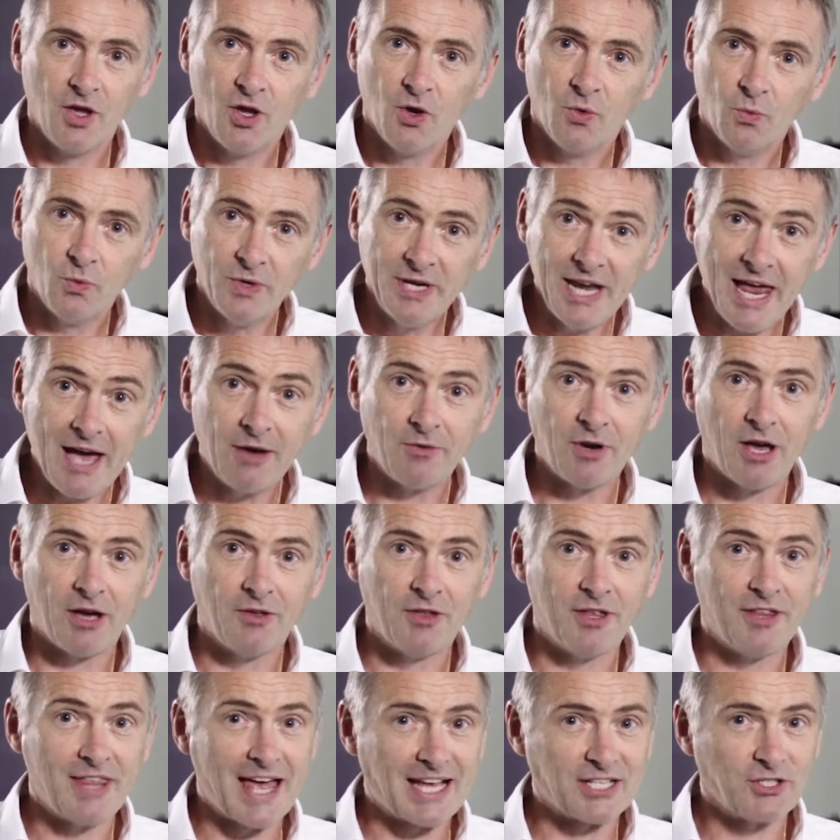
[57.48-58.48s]
We now know
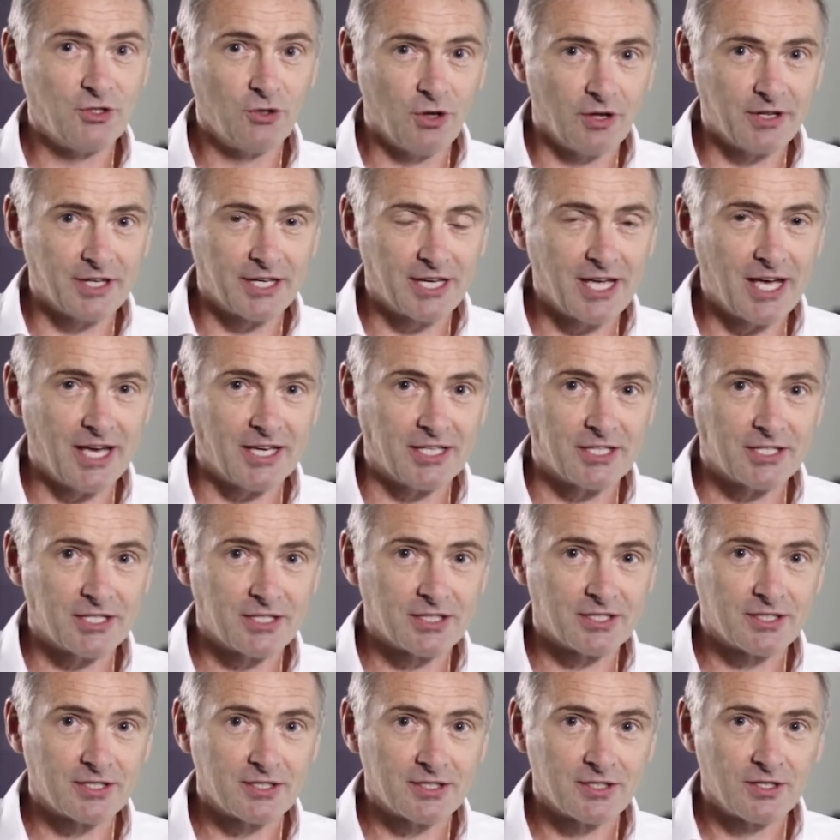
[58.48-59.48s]
that that's not the
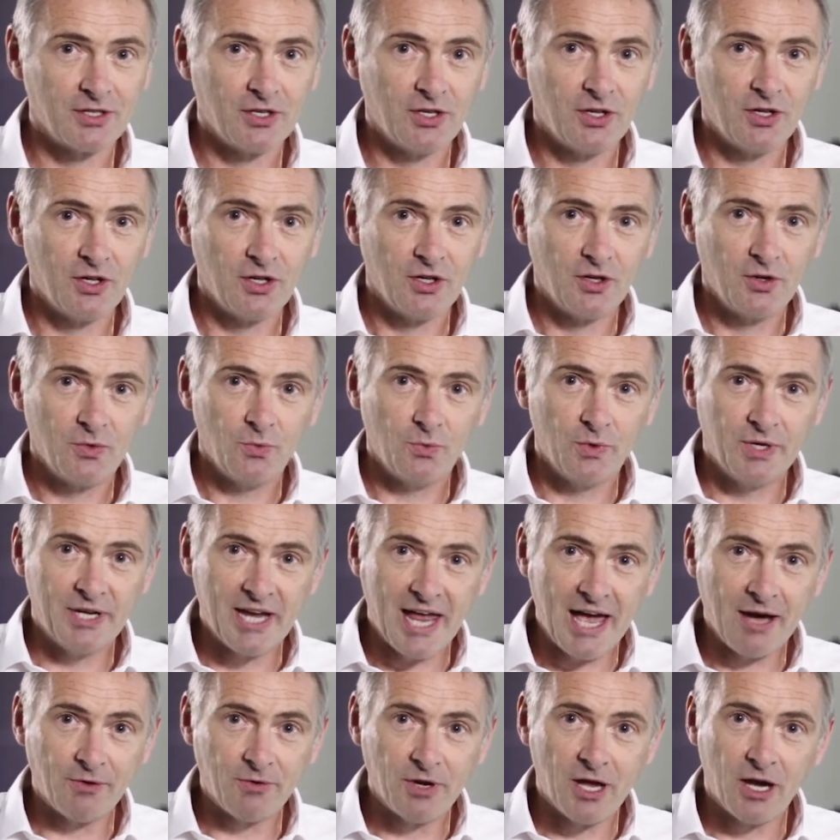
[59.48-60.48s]
case. We
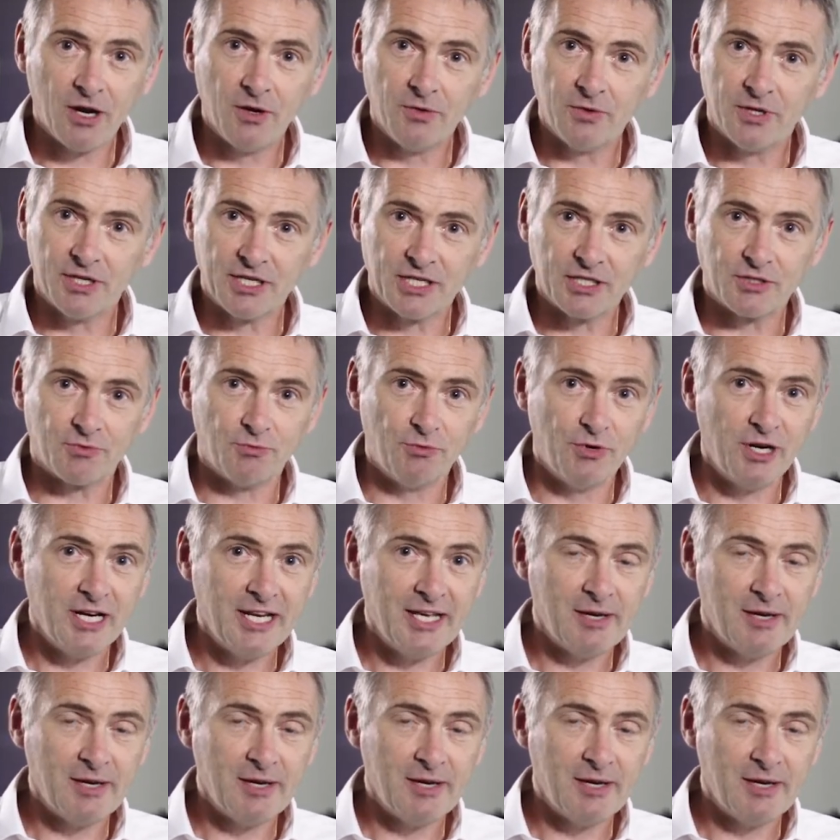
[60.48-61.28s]
now know that it's really